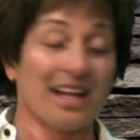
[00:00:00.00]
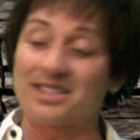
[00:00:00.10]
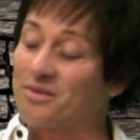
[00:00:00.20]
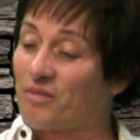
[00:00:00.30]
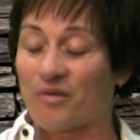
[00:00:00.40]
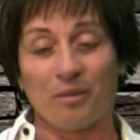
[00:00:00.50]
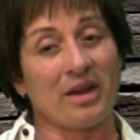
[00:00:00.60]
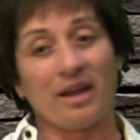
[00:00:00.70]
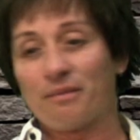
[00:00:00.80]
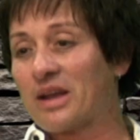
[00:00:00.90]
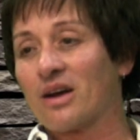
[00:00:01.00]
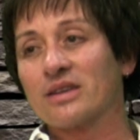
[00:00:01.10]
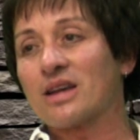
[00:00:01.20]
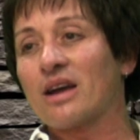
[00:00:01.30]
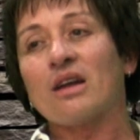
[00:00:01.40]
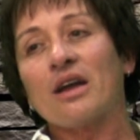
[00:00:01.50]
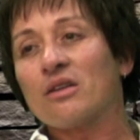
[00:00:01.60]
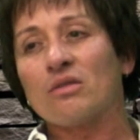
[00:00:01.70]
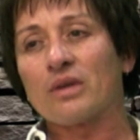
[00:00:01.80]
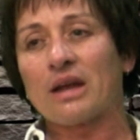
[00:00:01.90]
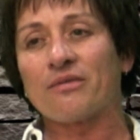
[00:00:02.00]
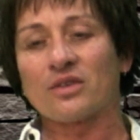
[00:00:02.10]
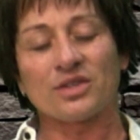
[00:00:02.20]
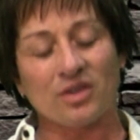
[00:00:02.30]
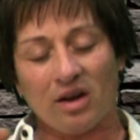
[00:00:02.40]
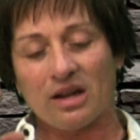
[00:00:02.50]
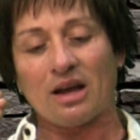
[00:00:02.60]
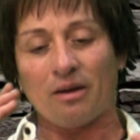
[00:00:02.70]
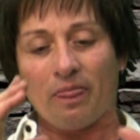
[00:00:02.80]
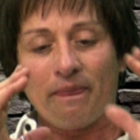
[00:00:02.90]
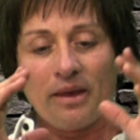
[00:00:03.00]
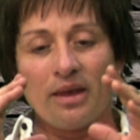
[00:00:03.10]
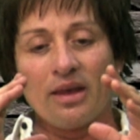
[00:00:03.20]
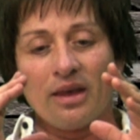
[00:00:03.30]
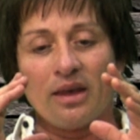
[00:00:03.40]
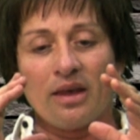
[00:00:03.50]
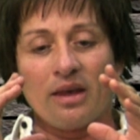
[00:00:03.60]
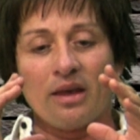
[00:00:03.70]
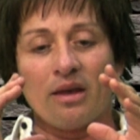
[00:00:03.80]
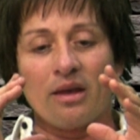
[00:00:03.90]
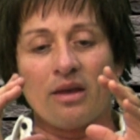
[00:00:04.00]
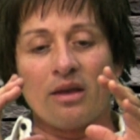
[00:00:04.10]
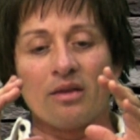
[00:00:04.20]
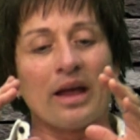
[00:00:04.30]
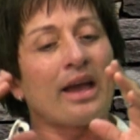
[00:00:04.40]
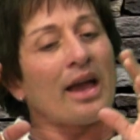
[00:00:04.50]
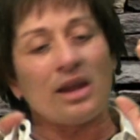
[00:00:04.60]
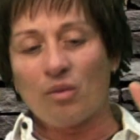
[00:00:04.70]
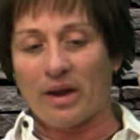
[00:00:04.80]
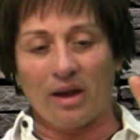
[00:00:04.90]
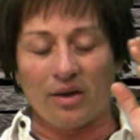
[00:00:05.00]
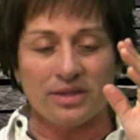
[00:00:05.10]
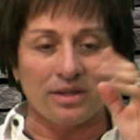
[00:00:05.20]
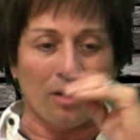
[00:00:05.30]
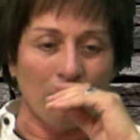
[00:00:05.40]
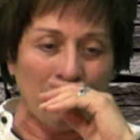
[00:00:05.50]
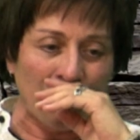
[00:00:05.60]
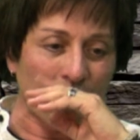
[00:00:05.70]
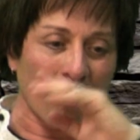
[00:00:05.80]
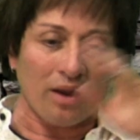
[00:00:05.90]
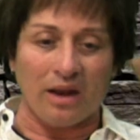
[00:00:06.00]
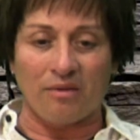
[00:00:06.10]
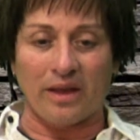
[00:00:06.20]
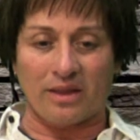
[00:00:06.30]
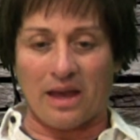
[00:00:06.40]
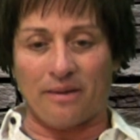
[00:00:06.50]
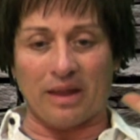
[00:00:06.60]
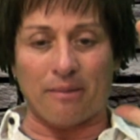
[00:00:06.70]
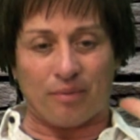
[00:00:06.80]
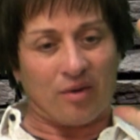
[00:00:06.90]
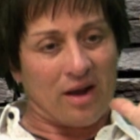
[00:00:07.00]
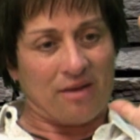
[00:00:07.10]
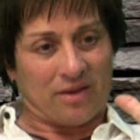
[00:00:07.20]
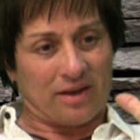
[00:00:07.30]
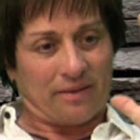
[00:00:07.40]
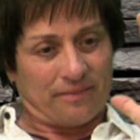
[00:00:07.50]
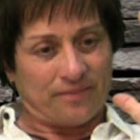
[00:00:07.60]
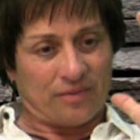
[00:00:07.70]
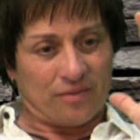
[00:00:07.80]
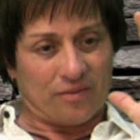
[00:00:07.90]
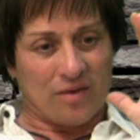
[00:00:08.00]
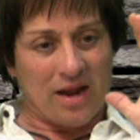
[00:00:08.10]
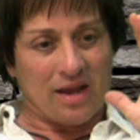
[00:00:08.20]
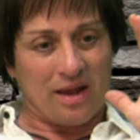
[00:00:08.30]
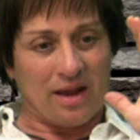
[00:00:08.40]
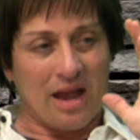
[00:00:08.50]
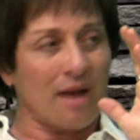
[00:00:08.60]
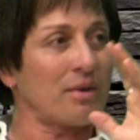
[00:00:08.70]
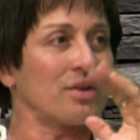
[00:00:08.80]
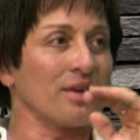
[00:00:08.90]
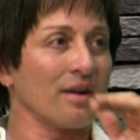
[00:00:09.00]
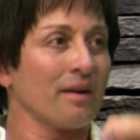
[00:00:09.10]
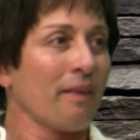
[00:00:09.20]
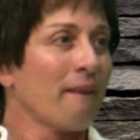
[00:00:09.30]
That's for me, because I know when I first started out, like anyone else, when you are kind of like that private ranking amateur,